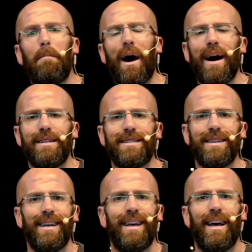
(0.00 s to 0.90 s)

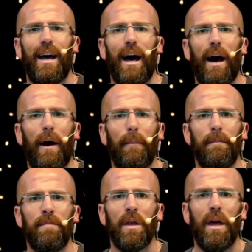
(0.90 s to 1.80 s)
But
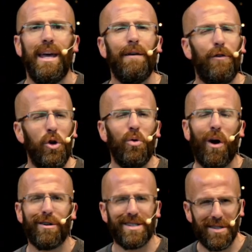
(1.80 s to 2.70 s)
if
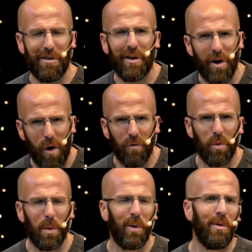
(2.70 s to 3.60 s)
you are still
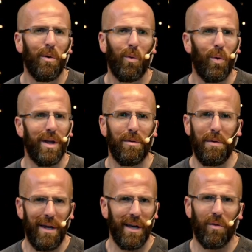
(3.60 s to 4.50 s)
uncomfortable
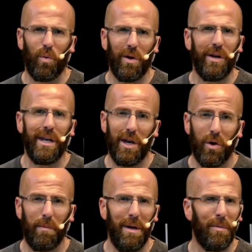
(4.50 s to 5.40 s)
with being really
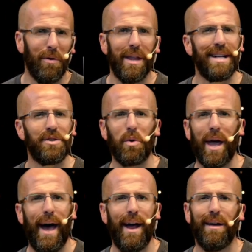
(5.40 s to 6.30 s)
near people, that's
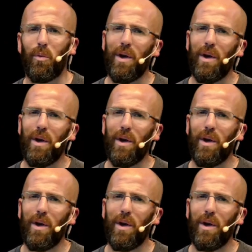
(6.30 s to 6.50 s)
okay.